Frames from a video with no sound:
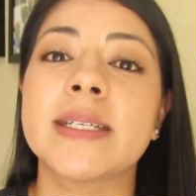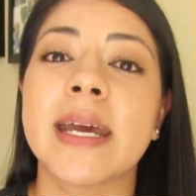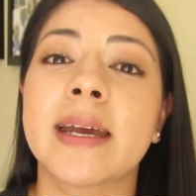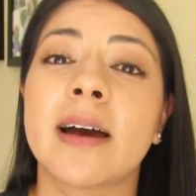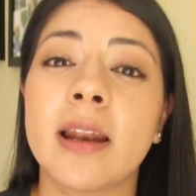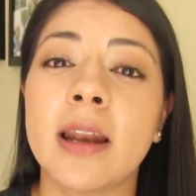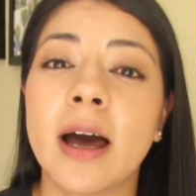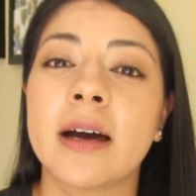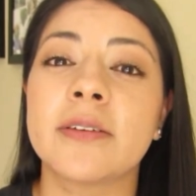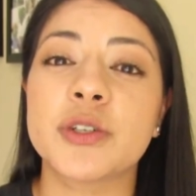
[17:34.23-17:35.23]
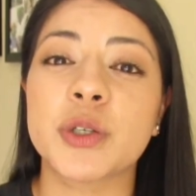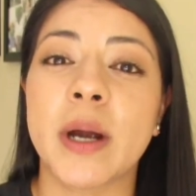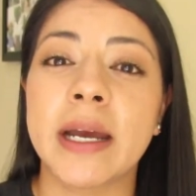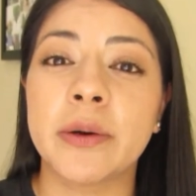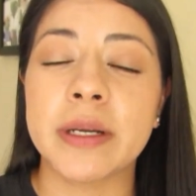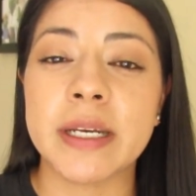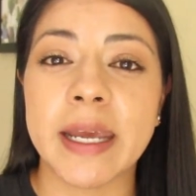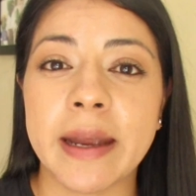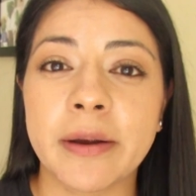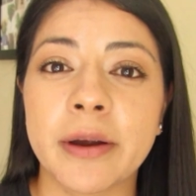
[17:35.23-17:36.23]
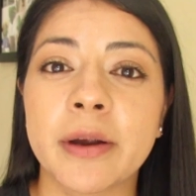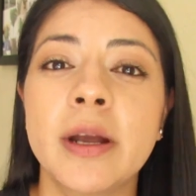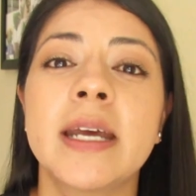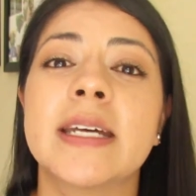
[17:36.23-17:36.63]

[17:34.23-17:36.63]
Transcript: take a lot of trial and error.